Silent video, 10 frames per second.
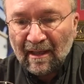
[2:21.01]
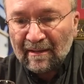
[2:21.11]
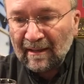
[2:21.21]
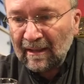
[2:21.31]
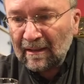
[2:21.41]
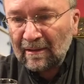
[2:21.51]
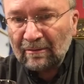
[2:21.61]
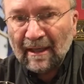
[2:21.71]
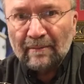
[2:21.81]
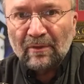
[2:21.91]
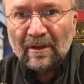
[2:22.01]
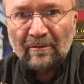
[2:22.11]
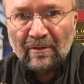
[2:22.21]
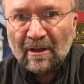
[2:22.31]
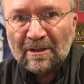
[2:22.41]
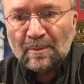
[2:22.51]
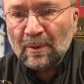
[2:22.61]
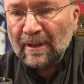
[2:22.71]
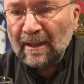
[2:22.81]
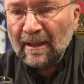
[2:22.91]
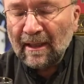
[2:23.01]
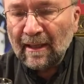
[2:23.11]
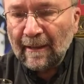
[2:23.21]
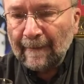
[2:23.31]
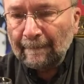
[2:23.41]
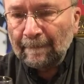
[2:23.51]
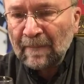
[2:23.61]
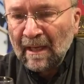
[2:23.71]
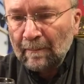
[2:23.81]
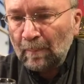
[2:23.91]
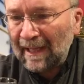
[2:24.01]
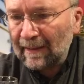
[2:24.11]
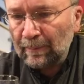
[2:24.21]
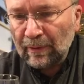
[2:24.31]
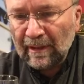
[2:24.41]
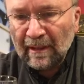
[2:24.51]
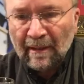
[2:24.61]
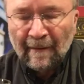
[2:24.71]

Think cranberry, raspberry, blackberry.